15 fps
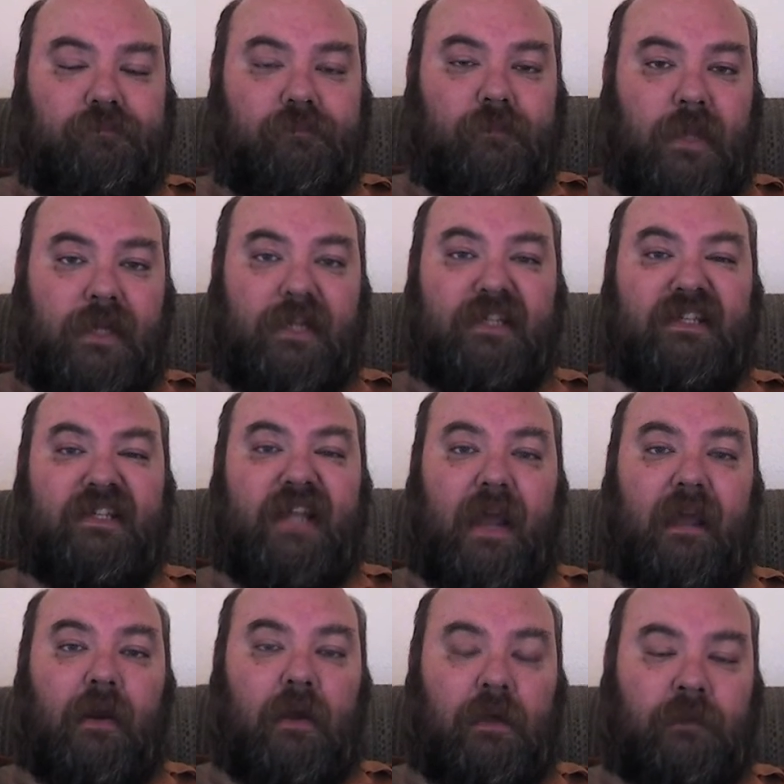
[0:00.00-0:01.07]
And it's
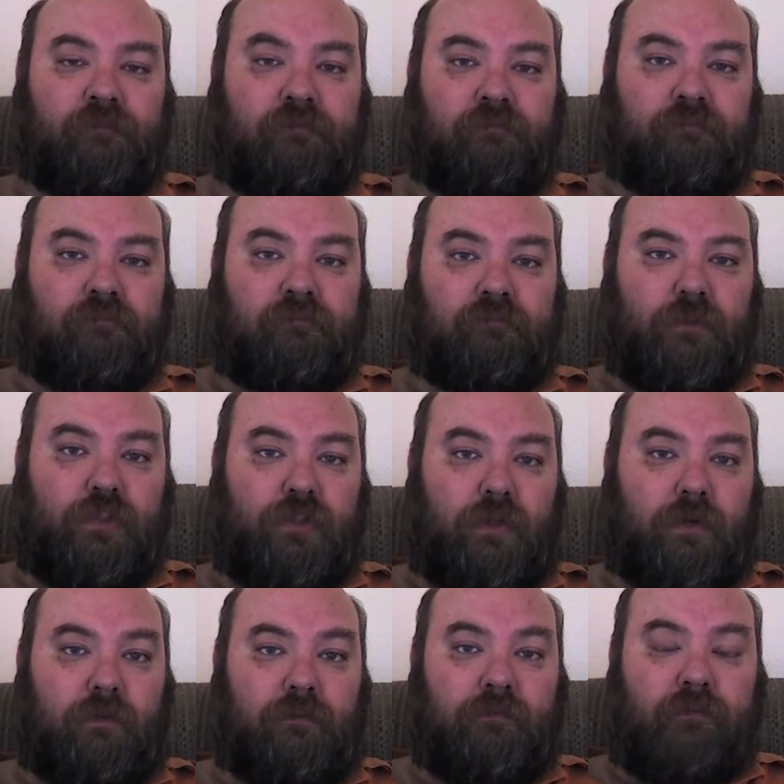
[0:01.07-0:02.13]
dead.
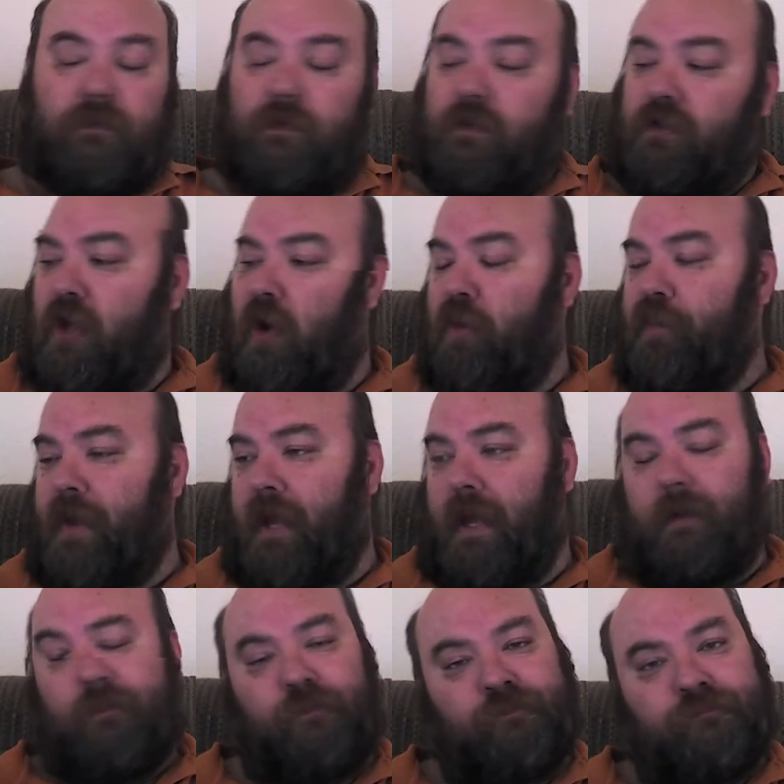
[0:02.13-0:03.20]
So, so be
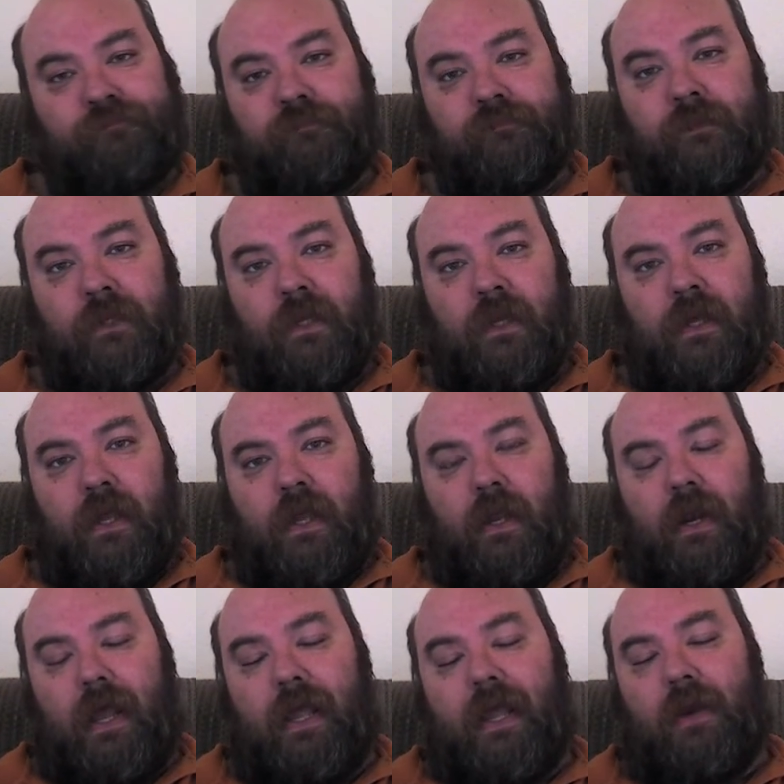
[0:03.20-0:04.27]
it you
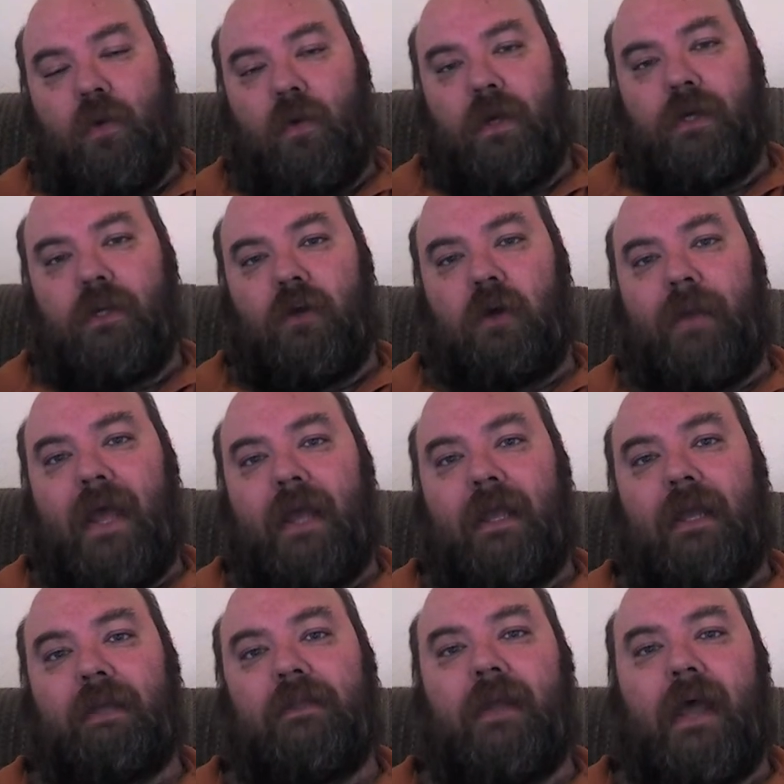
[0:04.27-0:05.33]
know, I kind of wanted to go
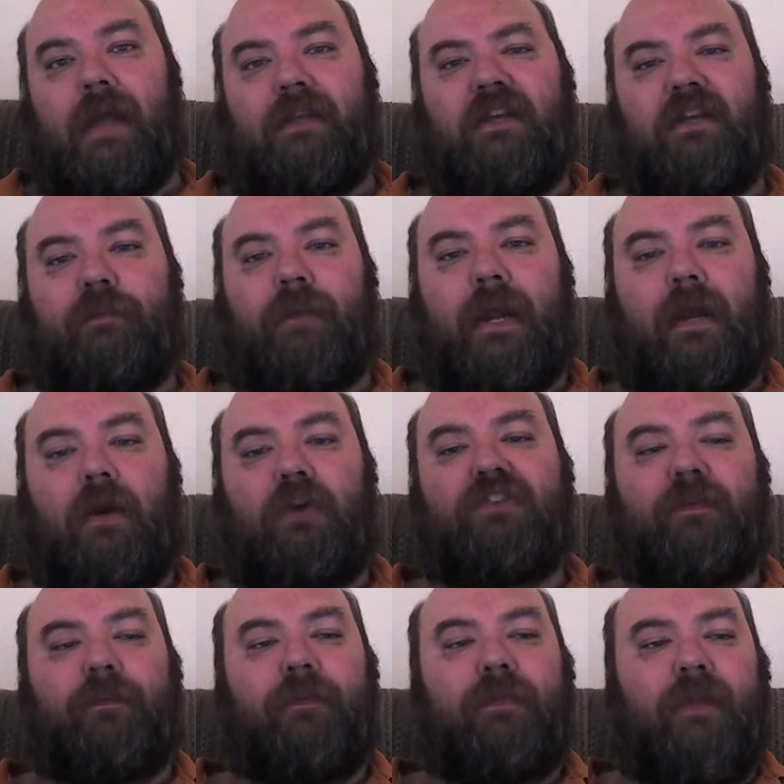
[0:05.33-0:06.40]
back into that to compare
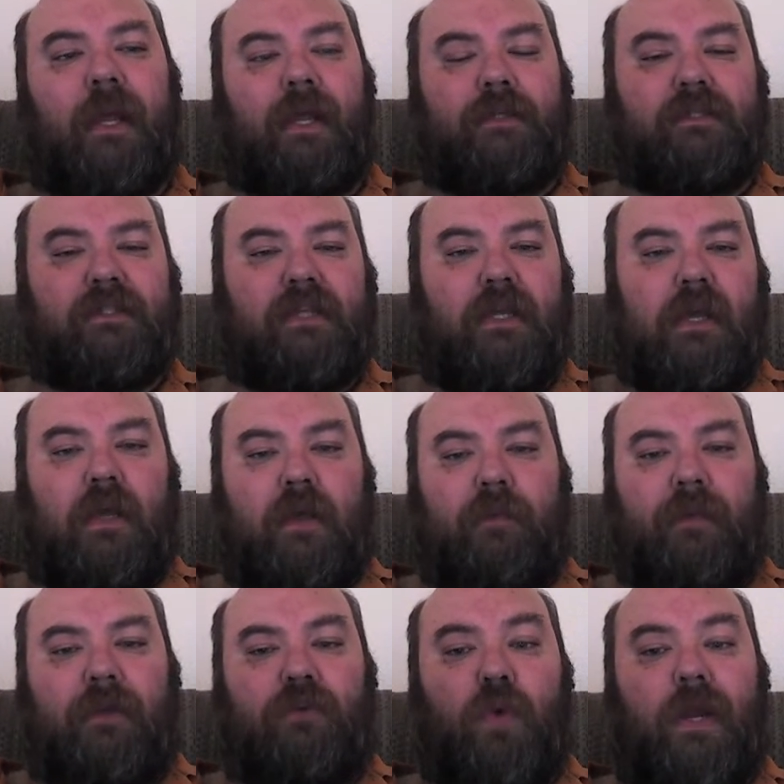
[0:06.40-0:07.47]
some things
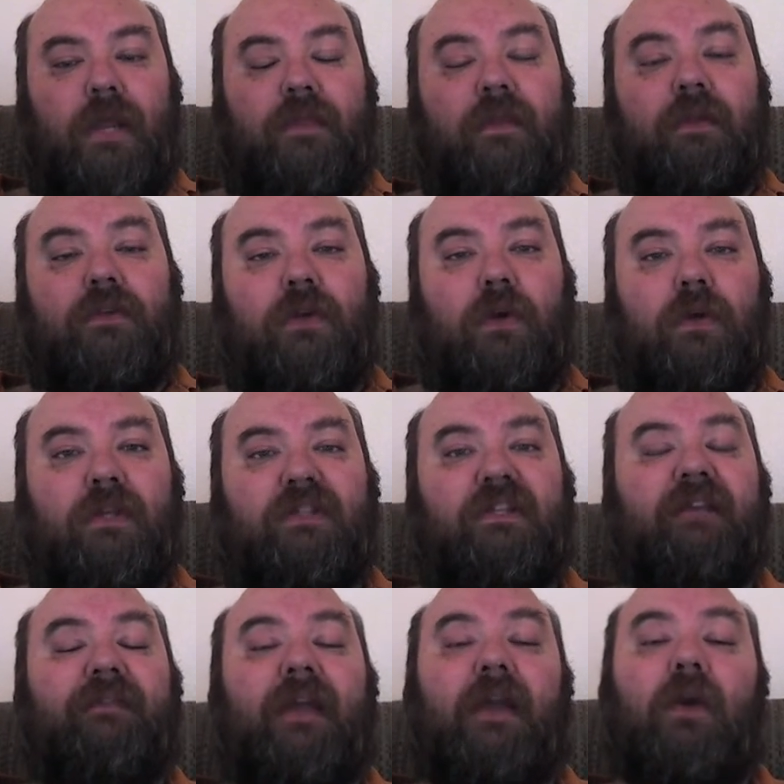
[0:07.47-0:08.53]
between the two to
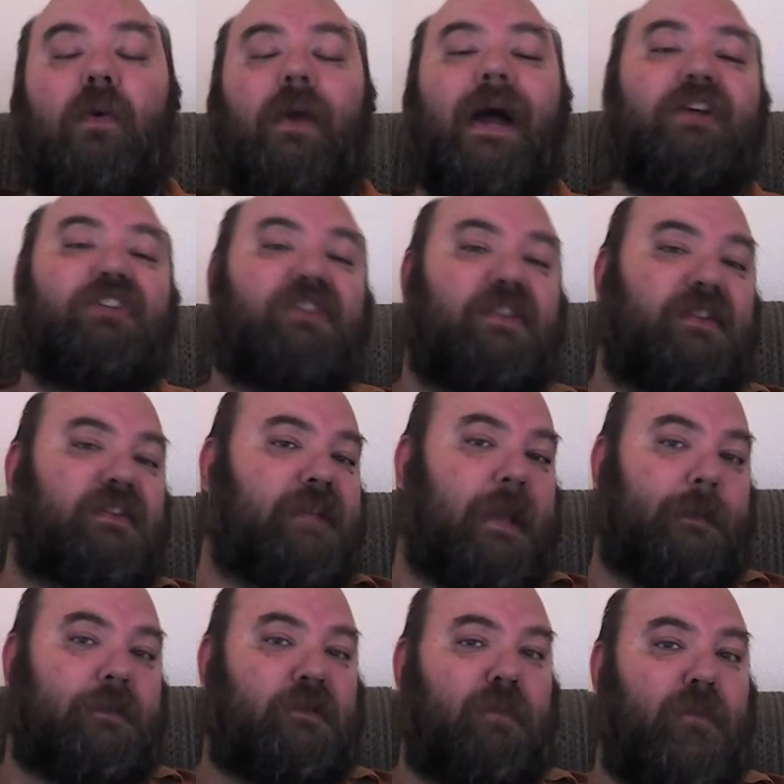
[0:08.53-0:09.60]
see if they crashed in the
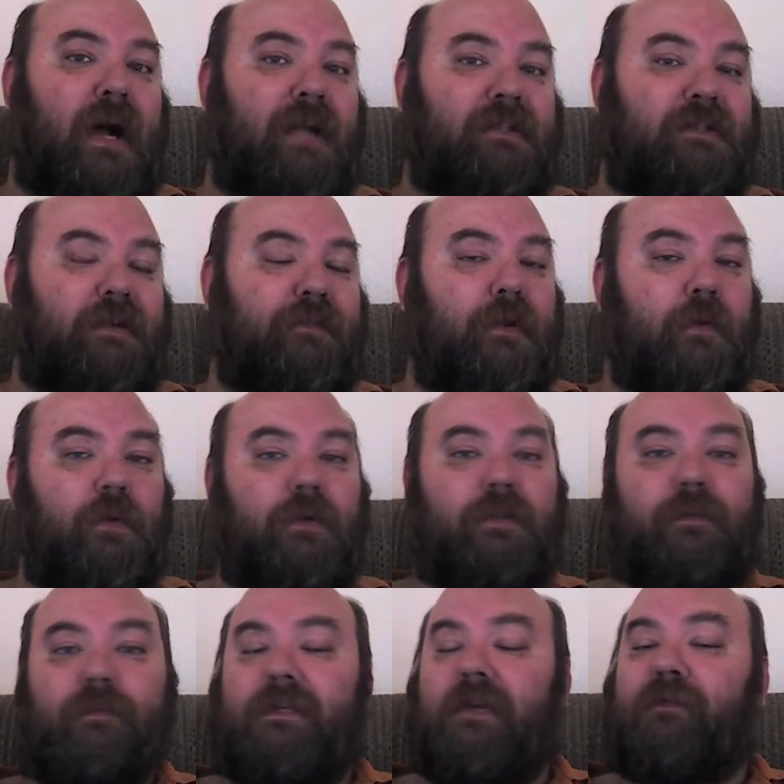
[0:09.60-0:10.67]
same spots, if there were
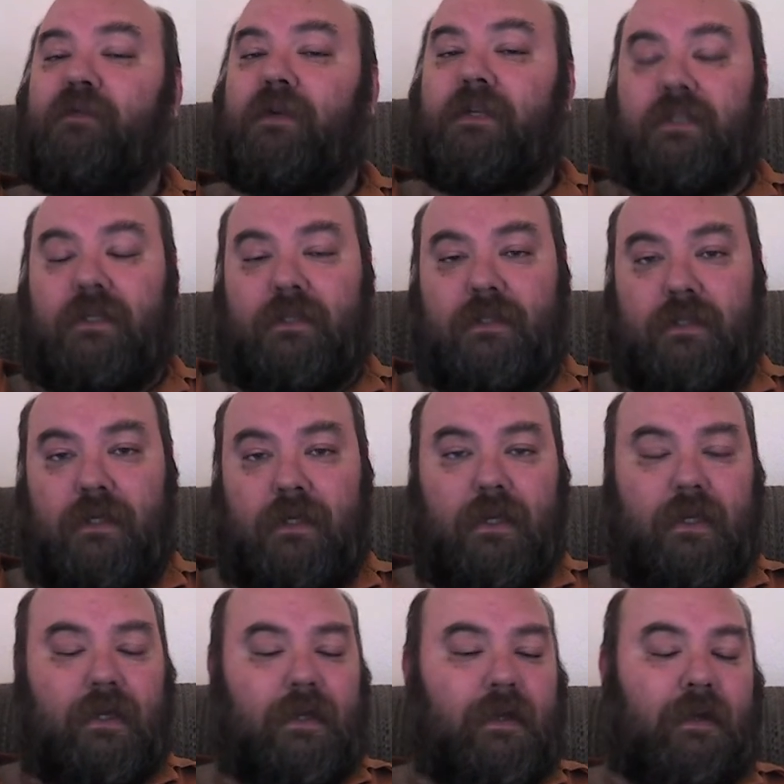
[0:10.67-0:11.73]
some differences.
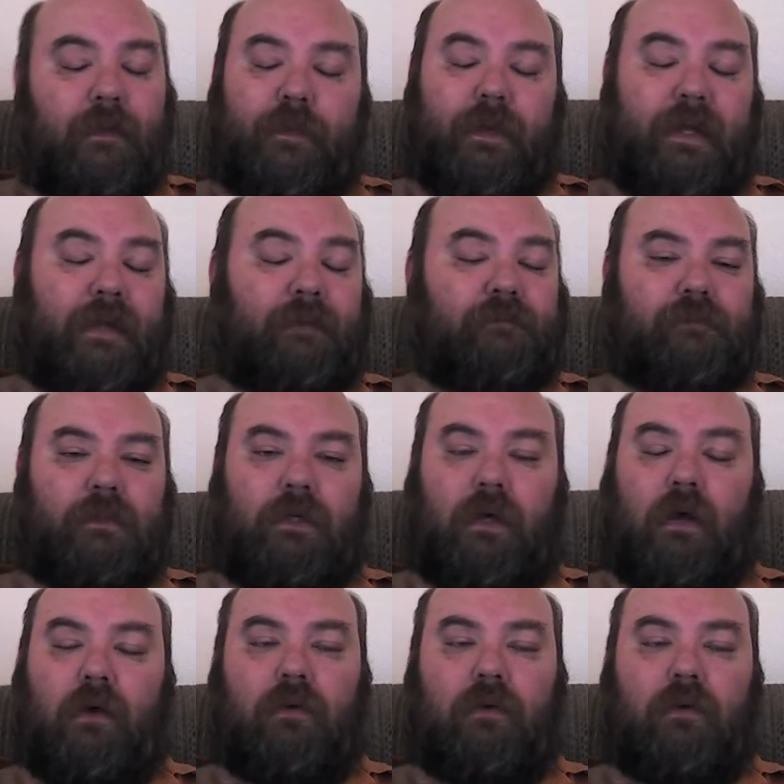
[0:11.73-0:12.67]
But, oh,